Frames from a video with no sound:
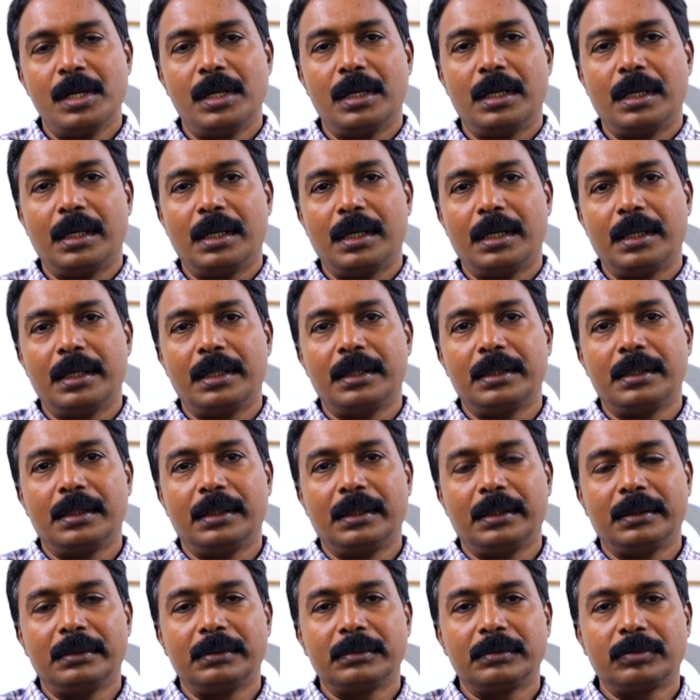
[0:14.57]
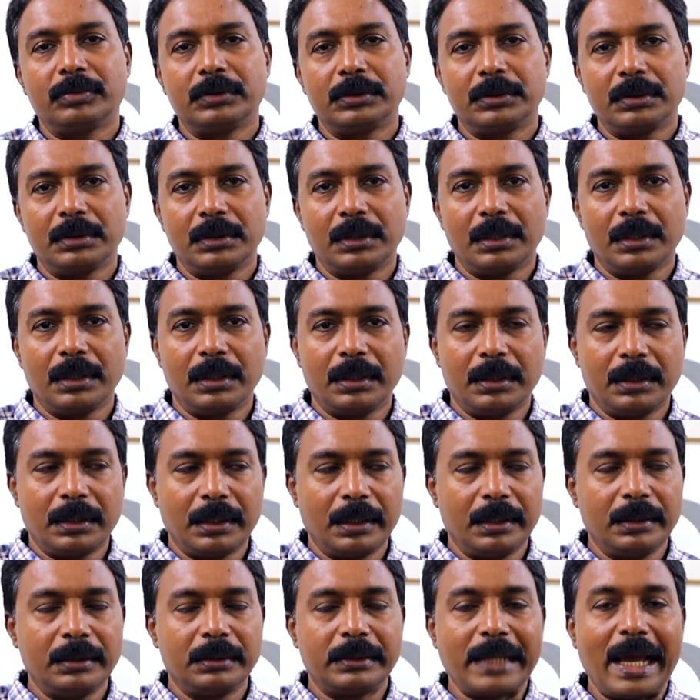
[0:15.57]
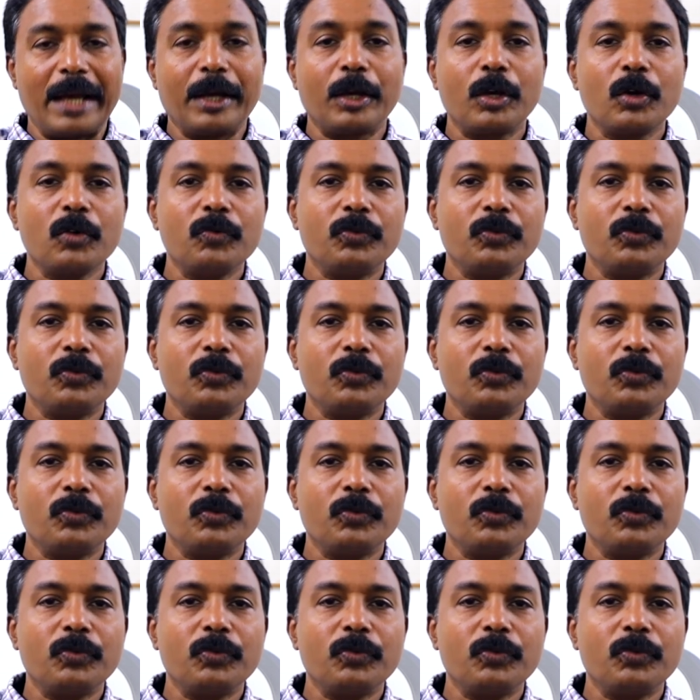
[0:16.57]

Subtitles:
And thank